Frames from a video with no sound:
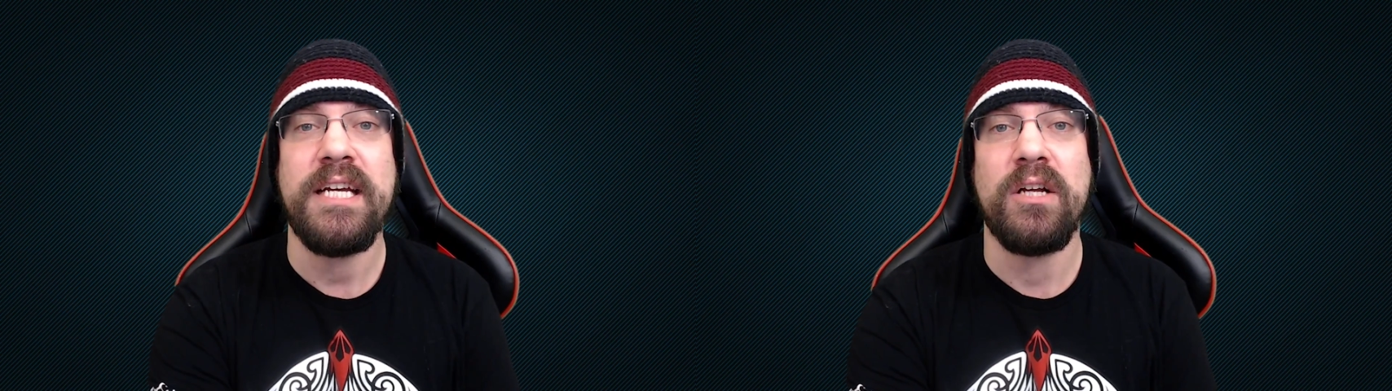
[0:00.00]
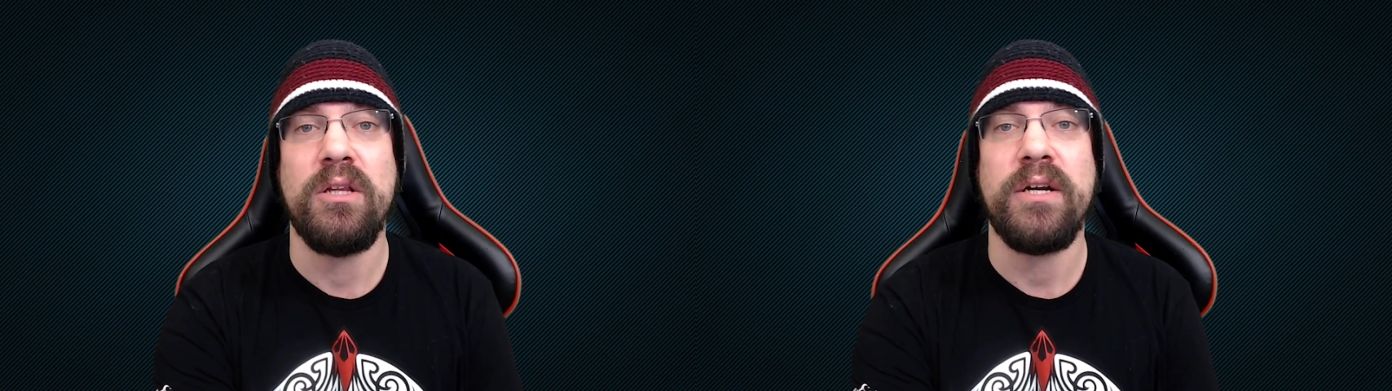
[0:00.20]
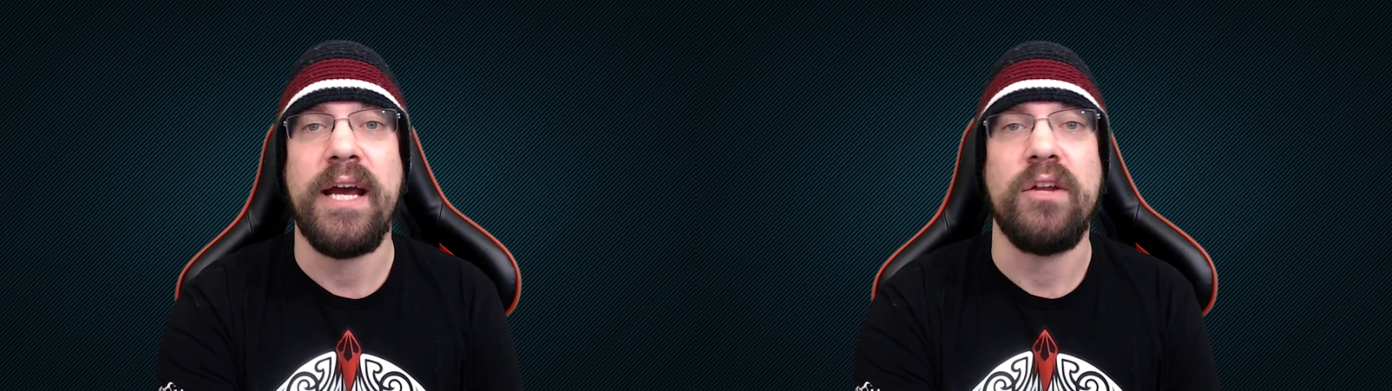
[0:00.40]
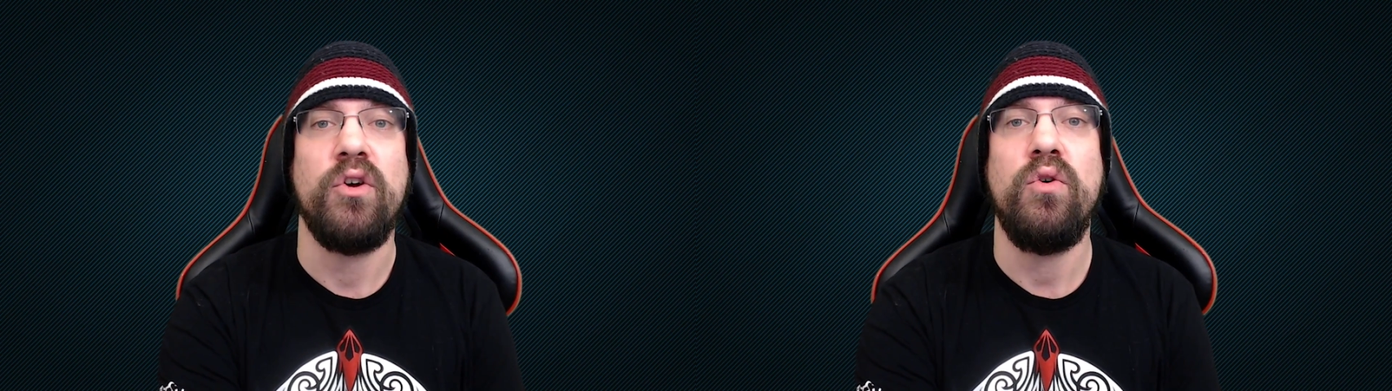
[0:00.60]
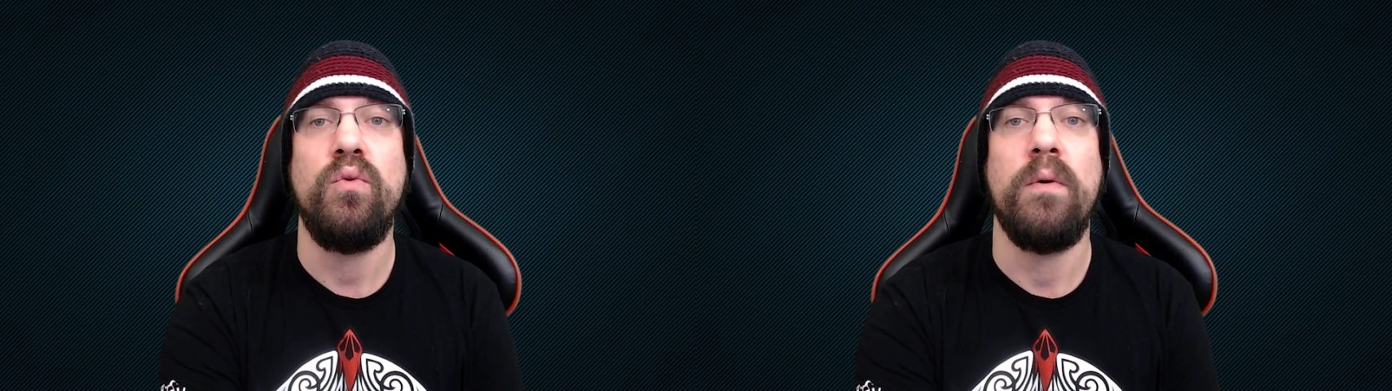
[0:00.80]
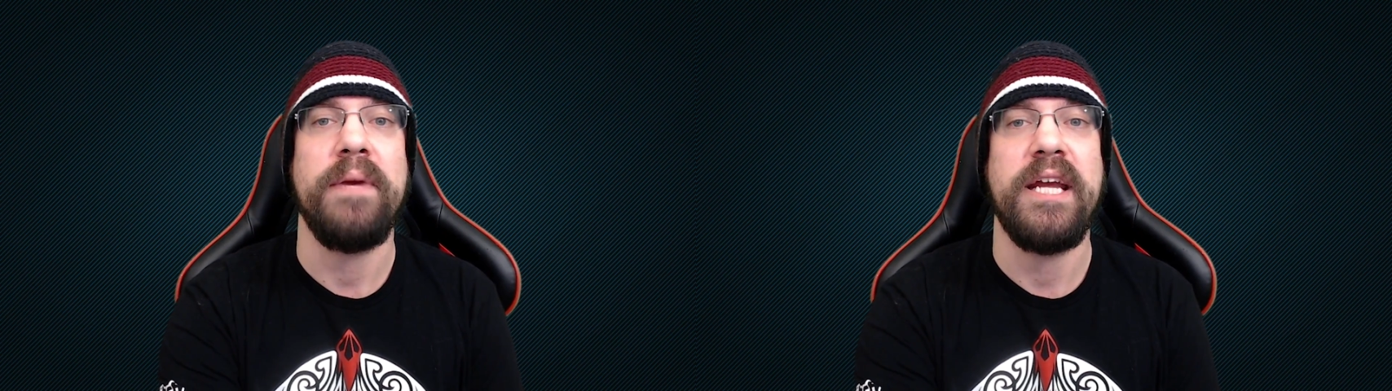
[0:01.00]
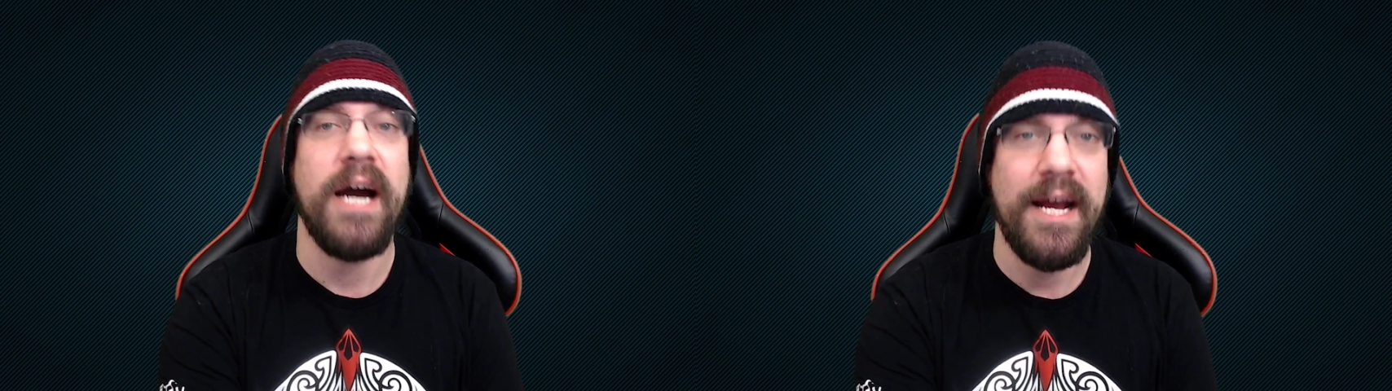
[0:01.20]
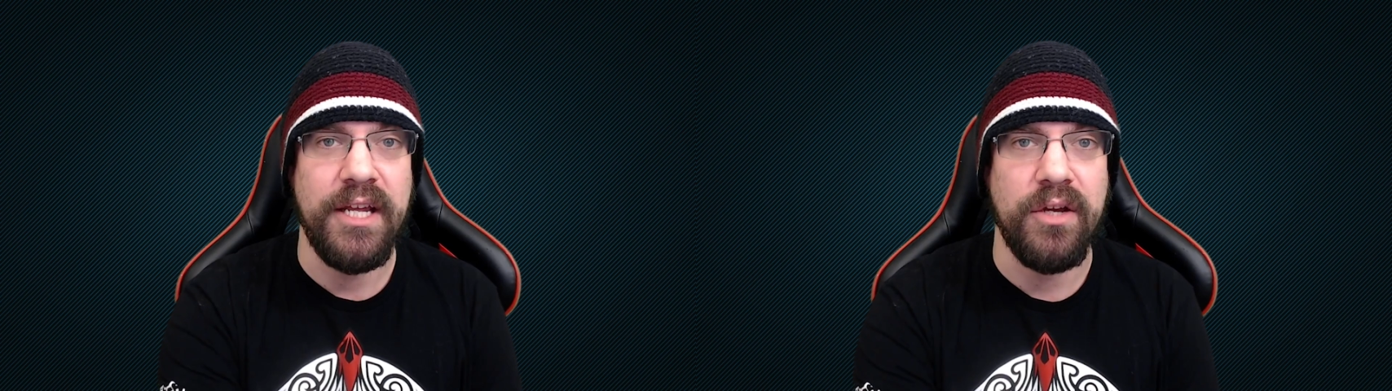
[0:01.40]
take a look at who will be
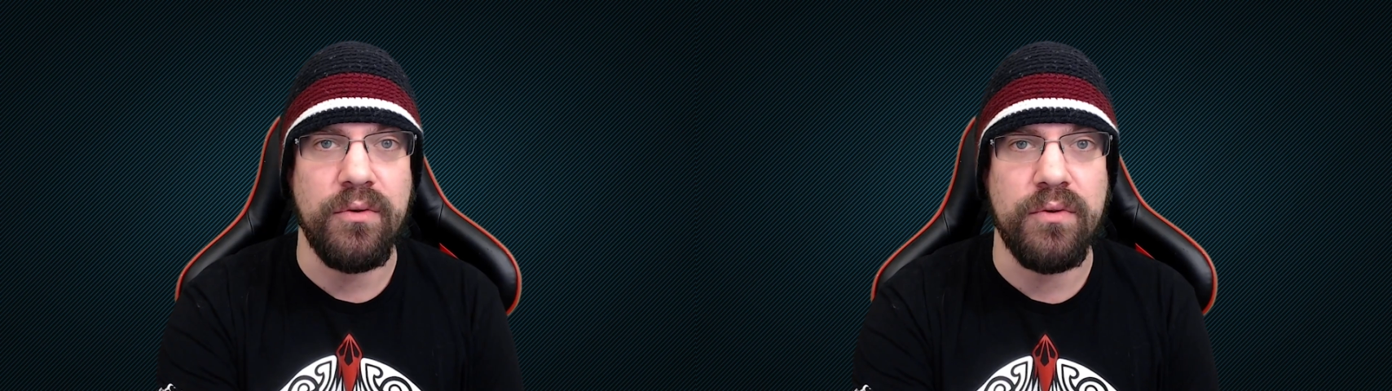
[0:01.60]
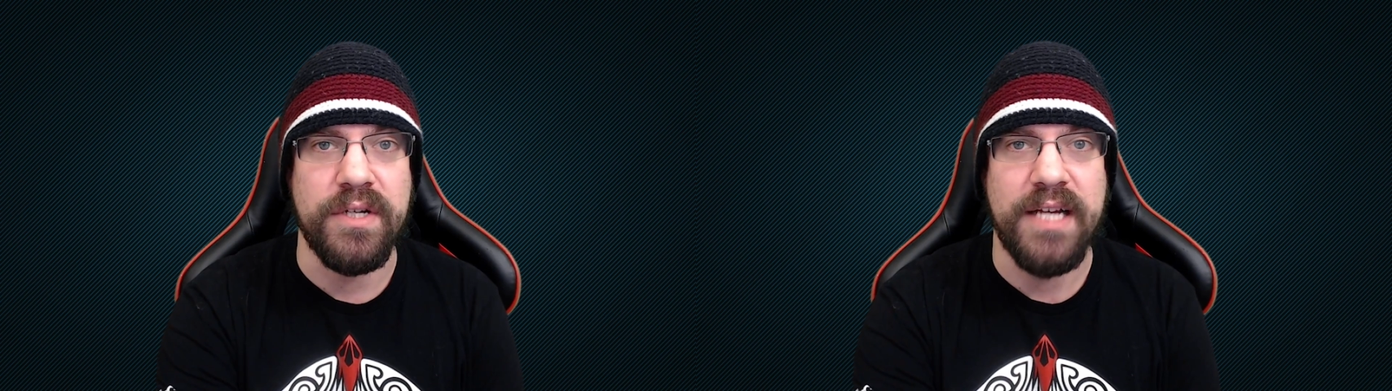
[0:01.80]
guiding you through